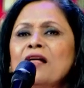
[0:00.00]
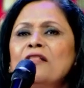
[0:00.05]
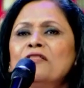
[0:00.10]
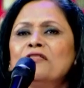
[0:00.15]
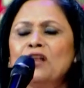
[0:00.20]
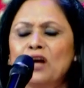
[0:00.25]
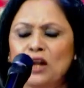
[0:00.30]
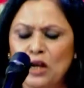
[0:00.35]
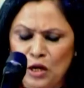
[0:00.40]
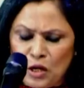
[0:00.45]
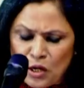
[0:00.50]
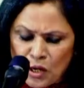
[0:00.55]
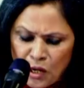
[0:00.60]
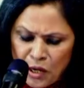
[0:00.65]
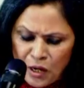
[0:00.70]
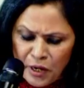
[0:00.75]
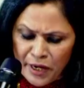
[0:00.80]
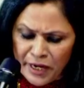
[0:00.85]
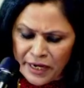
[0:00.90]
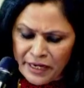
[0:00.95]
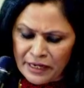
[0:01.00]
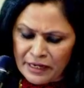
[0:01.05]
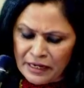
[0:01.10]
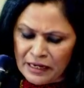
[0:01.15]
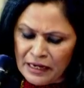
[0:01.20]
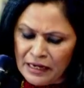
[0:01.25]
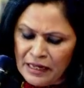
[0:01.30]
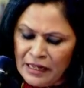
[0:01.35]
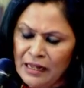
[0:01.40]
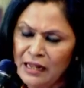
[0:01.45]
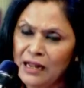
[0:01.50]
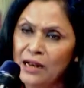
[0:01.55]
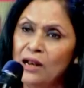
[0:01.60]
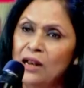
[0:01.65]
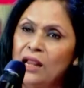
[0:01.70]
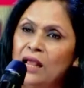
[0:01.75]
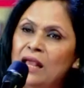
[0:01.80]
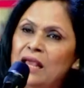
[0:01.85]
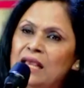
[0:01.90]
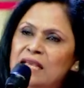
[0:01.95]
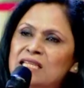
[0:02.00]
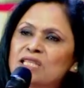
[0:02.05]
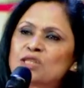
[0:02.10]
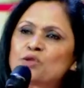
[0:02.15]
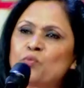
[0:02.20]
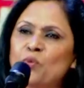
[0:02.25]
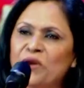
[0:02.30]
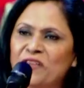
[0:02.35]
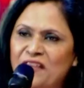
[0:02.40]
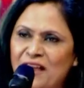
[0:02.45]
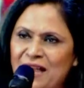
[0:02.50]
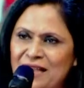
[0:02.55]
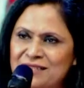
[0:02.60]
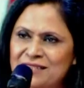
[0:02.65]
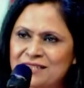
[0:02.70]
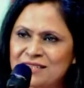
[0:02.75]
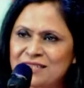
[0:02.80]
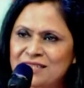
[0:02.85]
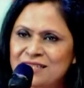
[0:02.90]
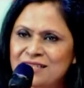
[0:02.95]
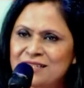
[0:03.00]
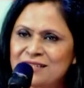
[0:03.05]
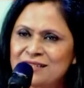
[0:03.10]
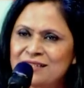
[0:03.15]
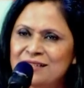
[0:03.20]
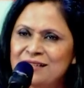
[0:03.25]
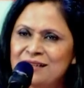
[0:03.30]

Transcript: the Lord is with us,